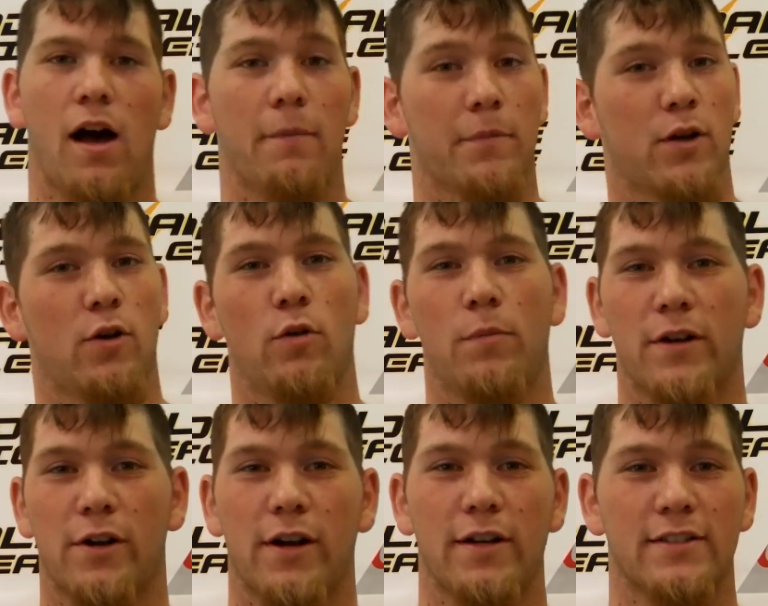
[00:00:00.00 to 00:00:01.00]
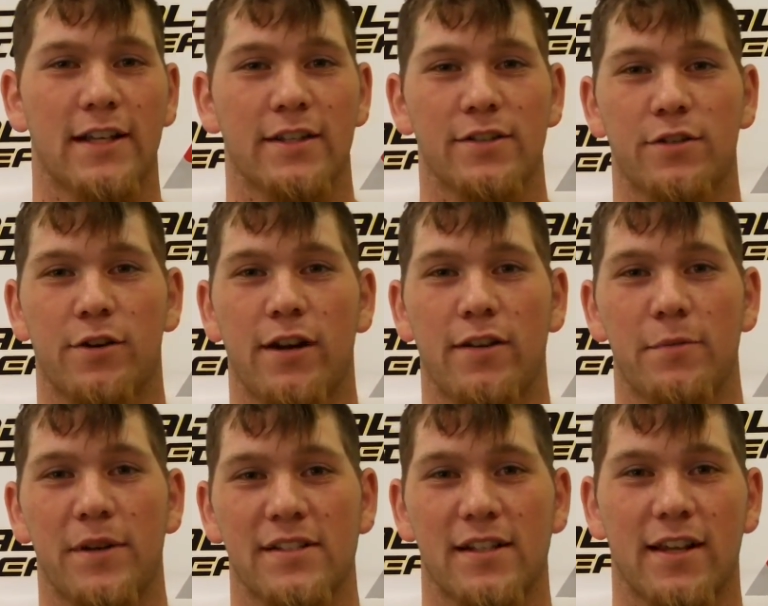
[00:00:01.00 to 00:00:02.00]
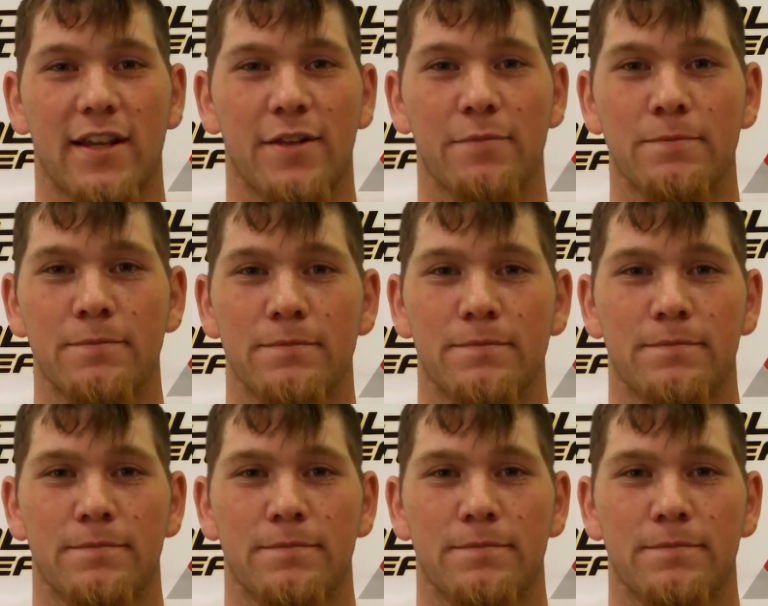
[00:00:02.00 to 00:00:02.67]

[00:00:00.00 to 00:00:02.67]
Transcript: I'm going to hold my ground and take it to the ground the best I can.